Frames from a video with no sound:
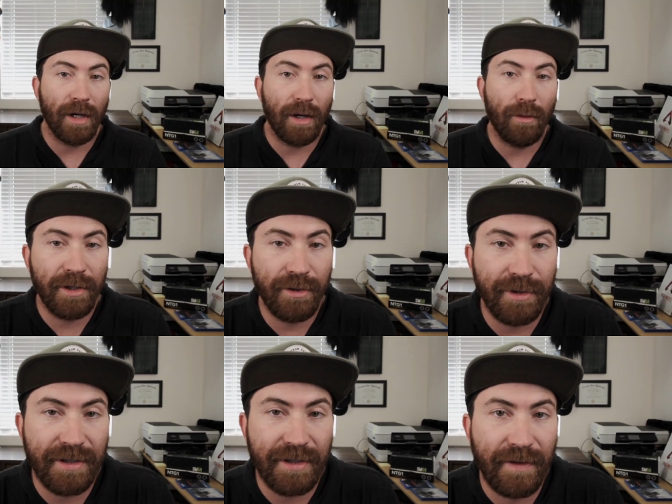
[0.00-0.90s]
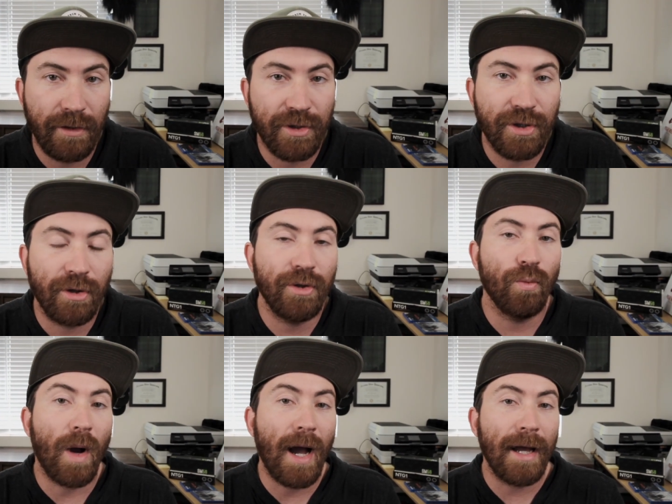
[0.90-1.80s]
I wanna do in this video is show you
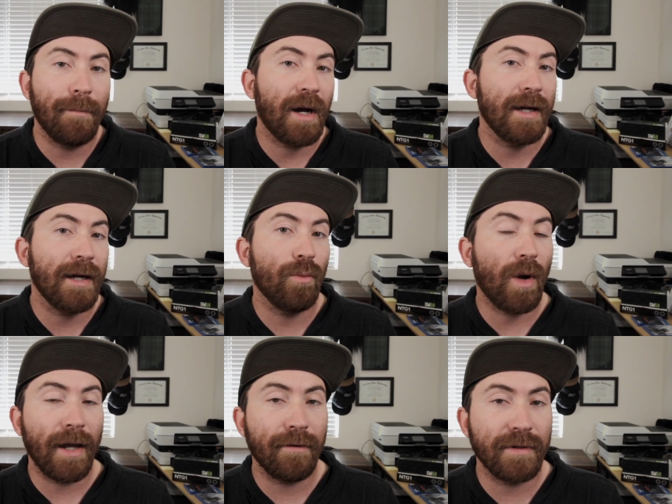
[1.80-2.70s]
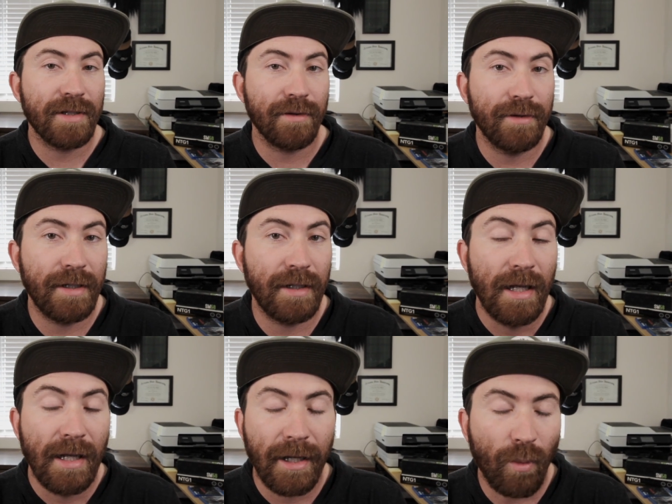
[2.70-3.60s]
why I bought it, why I returned it,
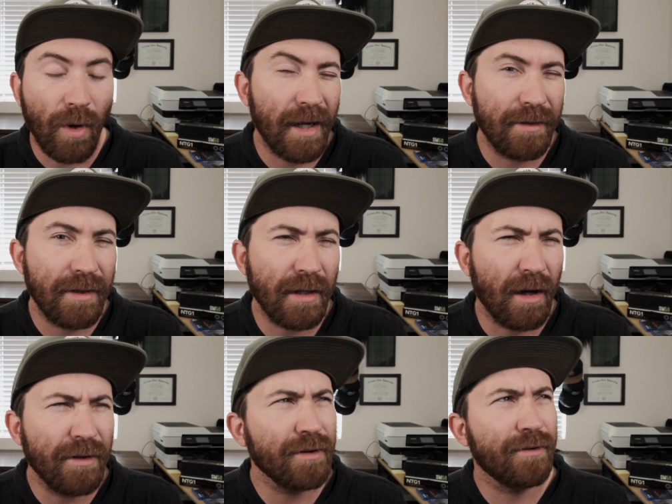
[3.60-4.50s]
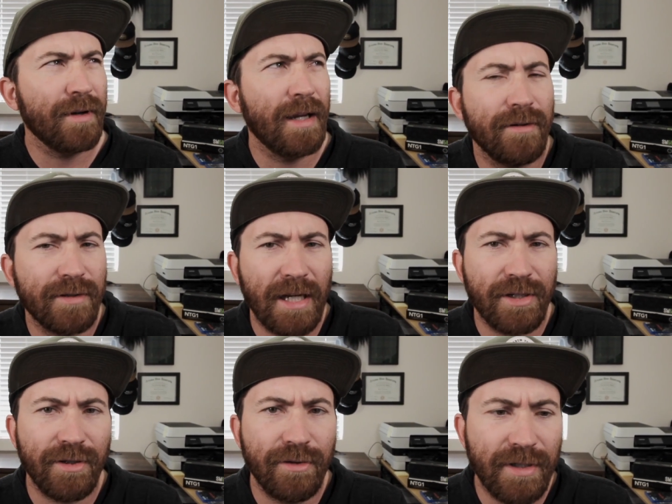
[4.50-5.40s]
and why I think other creators
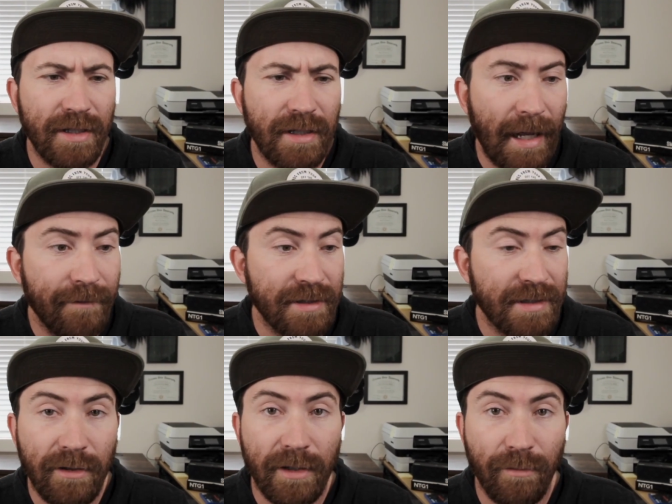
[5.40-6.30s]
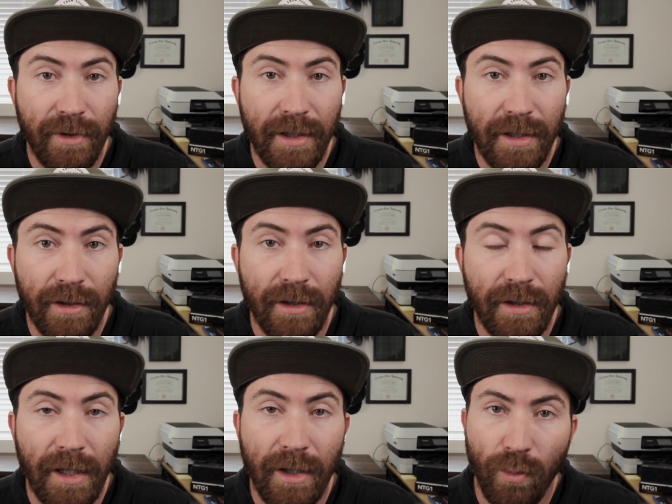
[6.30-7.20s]
actually use it and have it sounding pretty
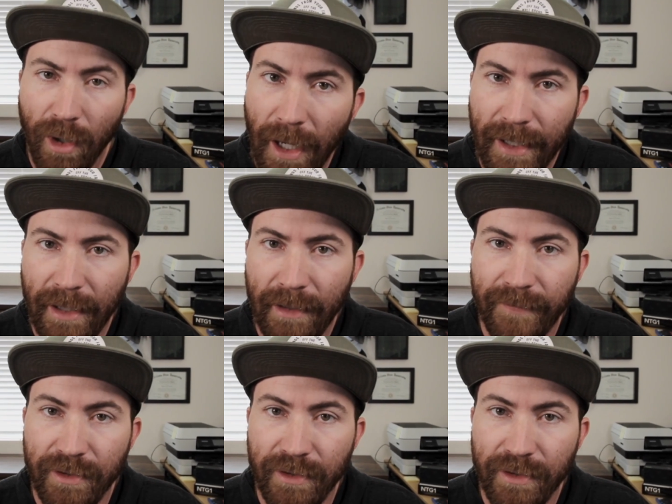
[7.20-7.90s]
good and where I kind of fell